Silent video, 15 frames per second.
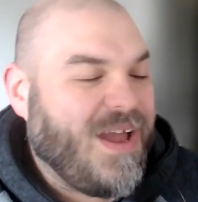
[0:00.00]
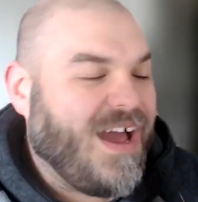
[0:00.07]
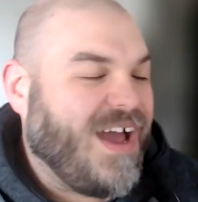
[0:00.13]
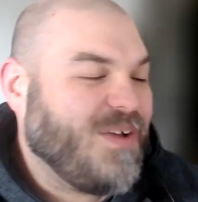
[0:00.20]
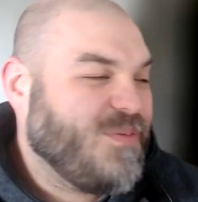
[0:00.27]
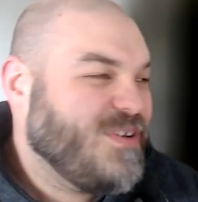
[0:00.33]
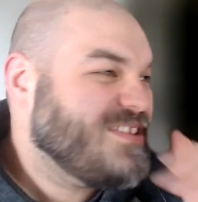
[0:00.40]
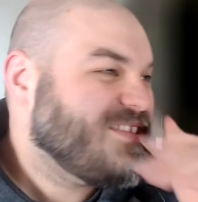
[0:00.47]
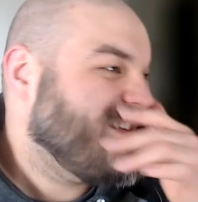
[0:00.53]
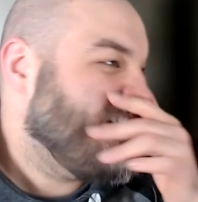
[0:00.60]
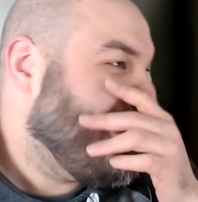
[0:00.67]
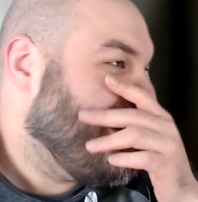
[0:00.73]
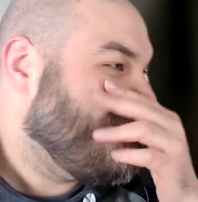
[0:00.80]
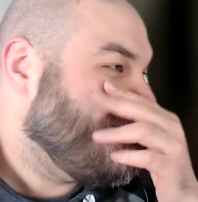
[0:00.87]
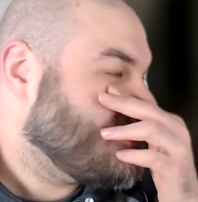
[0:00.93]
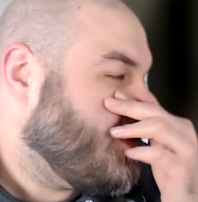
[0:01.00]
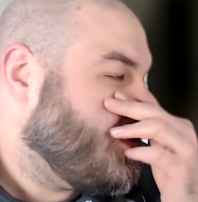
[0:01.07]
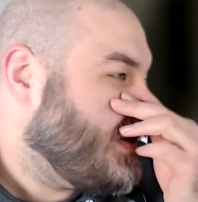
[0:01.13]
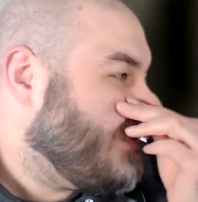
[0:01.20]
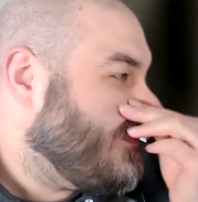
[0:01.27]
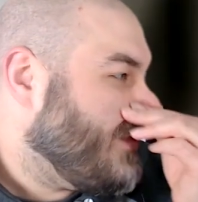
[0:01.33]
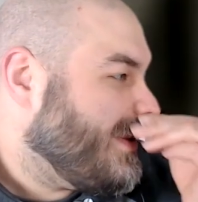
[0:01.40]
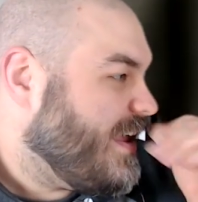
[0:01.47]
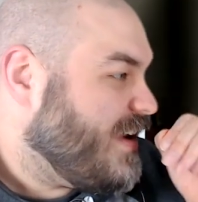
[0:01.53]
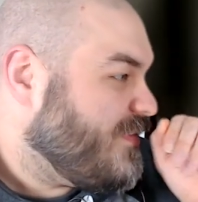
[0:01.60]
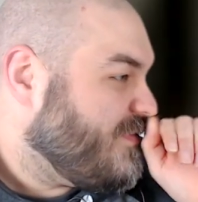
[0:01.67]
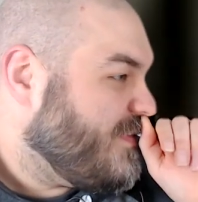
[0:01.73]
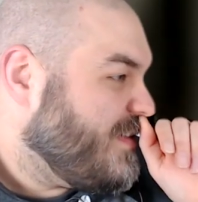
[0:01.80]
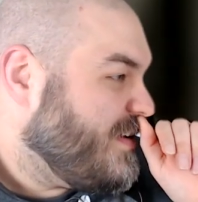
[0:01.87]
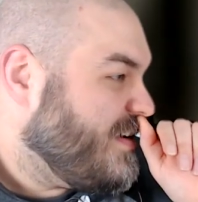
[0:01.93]
I will say at this point in my
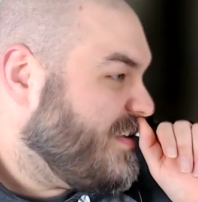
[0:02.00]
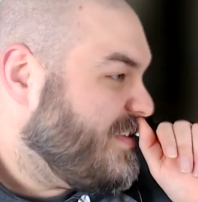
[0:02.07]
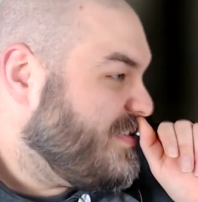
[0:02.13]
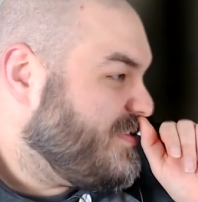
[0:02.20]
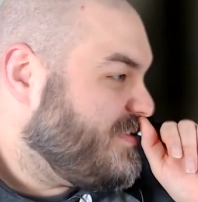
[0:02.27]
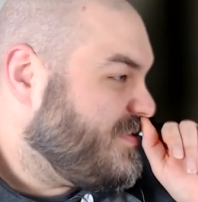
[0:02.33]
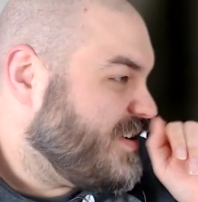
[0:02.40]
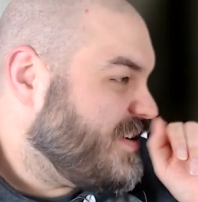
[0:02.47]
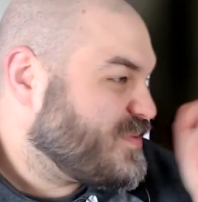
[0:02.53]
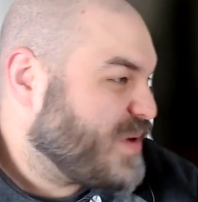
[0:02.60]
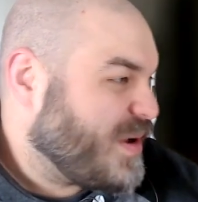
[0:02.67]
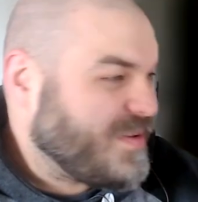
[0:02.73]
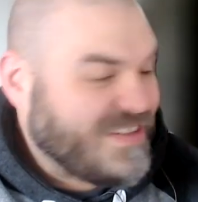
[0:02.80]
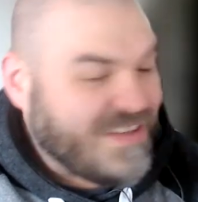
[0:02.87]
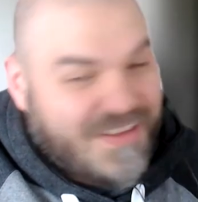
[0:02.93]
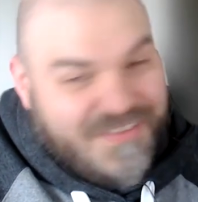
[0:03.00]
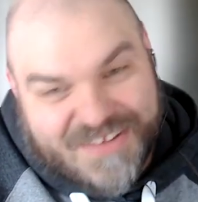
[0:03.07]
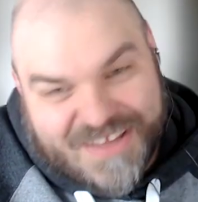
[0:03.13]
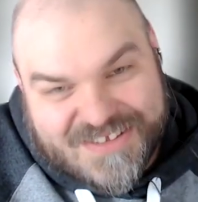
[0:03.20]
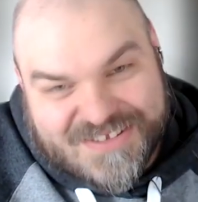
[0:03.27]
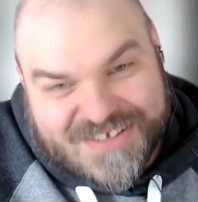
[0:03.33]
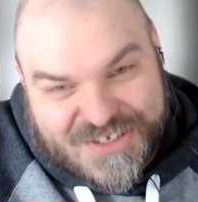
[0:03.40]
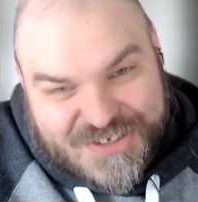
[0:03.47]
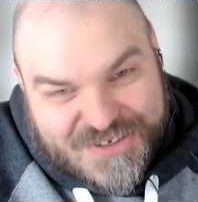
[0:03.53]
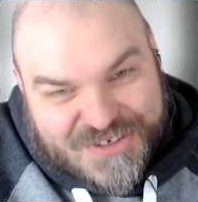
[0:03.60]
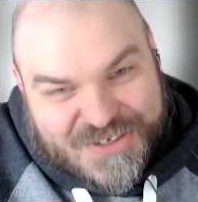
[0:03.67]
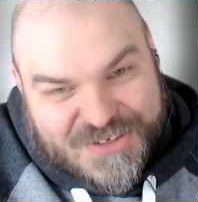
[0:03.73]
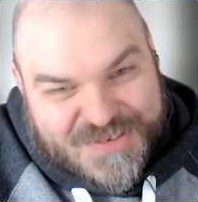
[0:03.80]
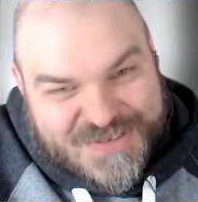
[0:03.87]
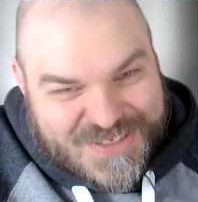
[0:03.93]
life, there's probably nothing else I could
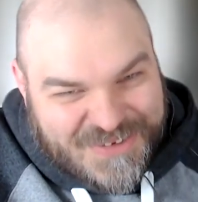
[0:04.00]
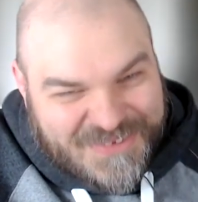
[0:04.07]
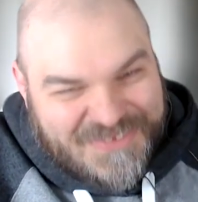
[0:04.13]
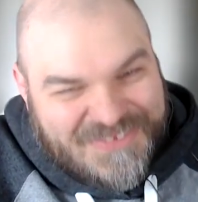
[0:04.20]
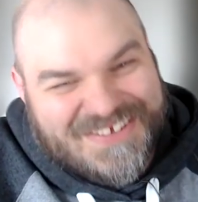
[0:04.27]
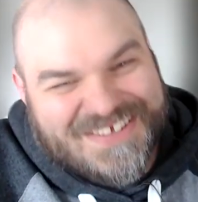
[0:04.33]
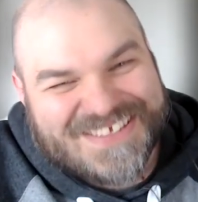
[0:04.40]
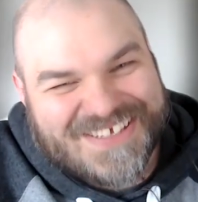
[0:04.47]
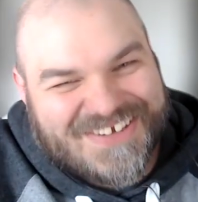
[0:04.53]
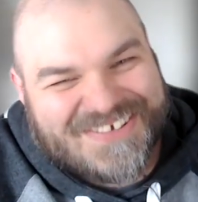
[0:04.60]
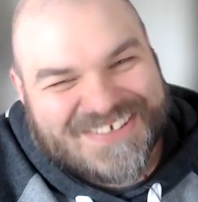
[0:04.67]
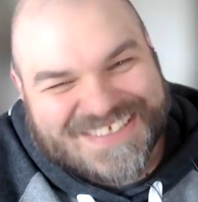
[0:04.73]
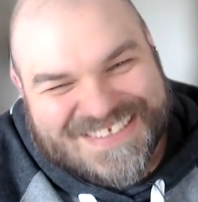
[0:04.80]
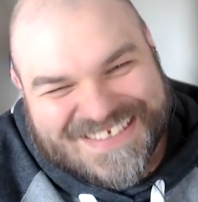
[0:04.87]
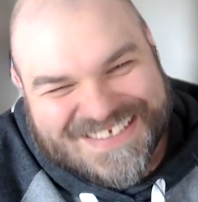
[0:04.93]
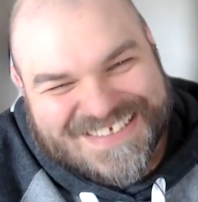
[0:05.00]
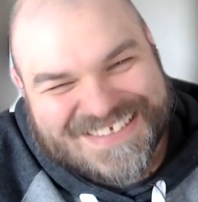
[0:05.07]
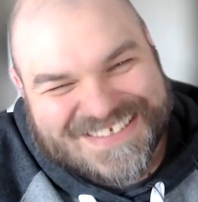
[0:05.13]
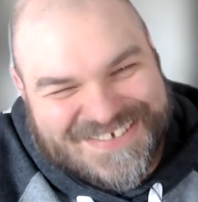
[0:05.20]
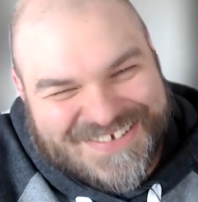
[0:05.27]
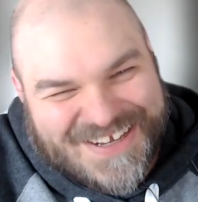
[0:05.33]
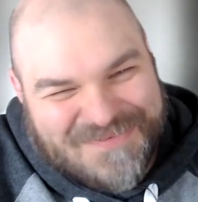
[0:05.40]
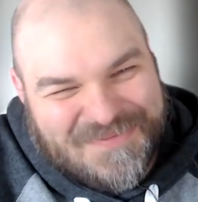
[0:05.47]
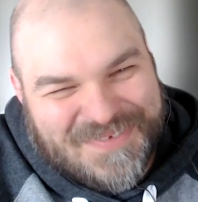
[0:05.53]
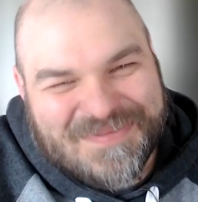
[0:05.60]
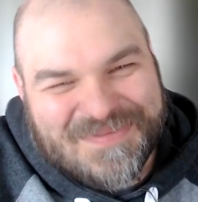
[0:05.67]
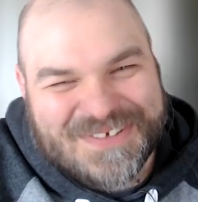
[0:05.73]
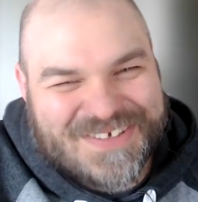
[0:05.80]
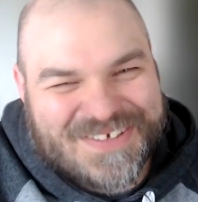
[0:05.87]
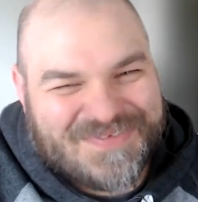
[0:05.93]
do. So I'm
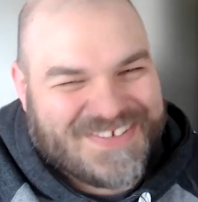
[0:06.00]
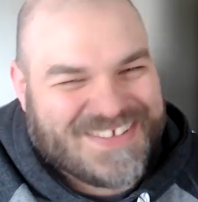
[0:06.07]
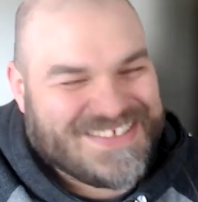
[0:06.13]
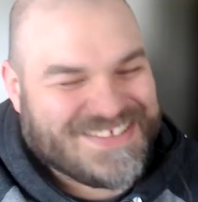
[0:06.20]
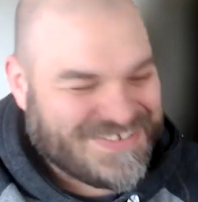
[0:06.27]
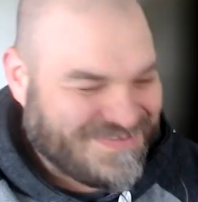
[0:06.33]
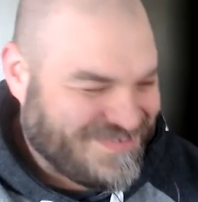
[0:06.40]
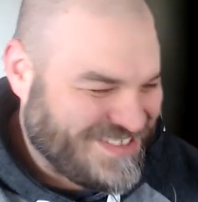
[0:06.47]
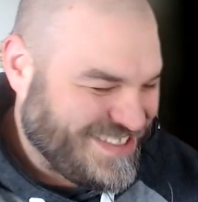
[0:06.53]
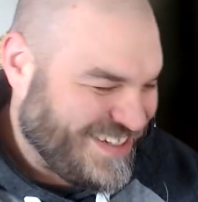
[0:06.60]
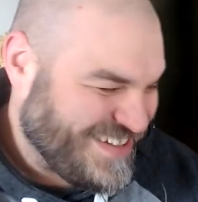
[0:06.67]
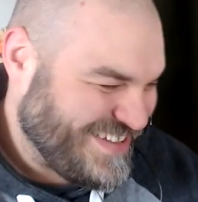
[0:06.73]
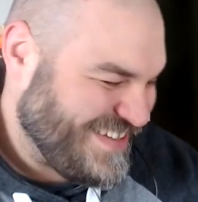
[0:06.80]
sort of stuck.